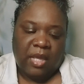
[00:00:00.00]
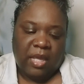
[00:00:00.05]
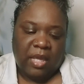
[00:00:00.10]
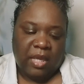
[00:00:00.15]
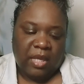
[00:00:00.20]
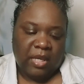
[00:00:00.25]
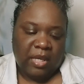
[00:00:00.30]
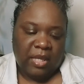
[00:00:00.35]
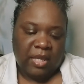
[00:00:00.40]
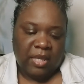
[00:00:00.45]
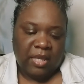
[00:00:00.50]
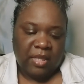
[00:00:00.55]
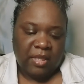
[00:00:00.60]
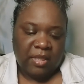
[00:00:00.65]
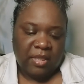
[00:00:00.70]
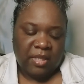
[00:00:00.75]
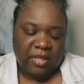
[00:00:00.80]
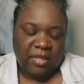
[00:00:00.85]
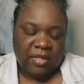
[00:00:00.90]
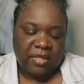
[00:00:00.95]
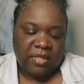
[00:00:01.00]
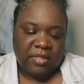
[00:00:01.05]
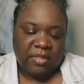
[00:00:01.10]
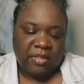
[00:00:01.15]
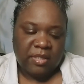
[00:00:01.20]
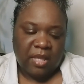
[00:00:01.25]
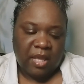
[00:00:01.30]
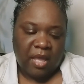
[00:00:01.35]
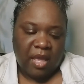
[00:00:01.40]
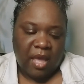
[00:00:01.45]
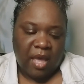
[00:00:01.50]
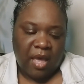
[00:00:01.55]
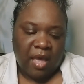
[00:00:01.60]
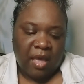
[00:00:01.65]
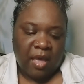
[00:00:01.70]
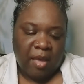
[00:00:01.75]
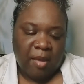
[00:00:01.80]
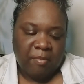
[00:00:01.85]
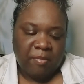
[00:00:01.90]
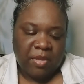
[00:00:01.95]
And in this
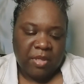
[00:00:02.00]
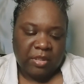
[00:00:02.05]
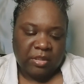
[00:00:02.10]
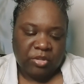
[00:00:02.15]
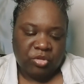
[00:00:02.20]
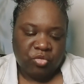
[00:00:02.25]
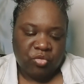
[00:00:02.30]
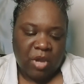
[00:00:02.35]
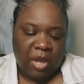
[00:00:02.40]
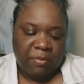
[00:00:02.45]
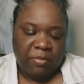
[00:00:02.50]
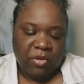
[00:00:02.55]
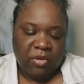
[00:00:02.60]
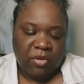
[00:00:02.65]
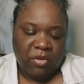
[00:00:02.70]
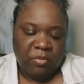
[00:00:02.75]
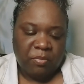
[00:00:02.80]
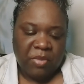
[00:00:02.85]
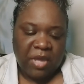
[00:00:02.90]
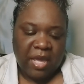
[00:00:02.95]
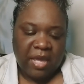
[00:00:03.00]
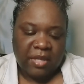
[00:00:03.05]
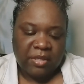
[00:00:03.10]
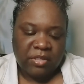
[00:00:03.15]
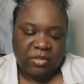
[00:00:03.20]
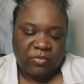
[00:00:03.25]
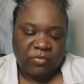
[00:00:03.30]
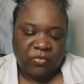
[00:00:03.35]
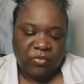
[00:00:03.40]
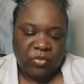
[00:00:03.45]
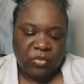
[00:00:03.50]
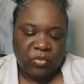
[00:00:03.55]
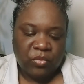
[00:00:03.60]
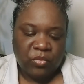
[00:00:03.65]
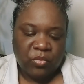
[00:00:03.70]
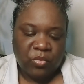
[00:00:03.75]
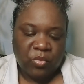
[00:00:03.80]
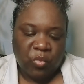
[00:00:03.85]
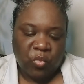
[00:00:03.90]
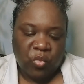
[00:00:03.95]
is Tropical Passion
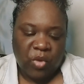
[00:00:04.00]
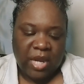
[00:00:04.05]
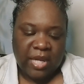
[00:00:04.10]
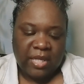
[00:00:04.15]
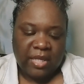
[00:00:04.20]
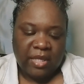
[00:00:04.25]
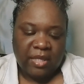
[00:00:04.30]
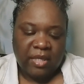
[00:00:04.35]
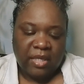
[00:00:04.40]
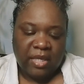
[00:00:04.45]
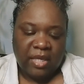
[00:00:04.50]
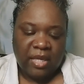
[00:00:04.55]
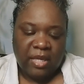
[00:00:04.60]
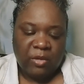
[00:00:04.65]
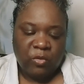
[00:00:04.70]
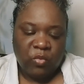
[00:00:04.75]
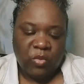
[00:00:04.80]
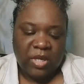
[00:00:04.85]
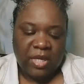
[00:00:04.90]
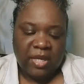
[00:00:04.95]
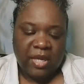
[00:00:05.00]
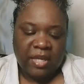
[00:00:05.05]
Fruit, Radiant Kiwi,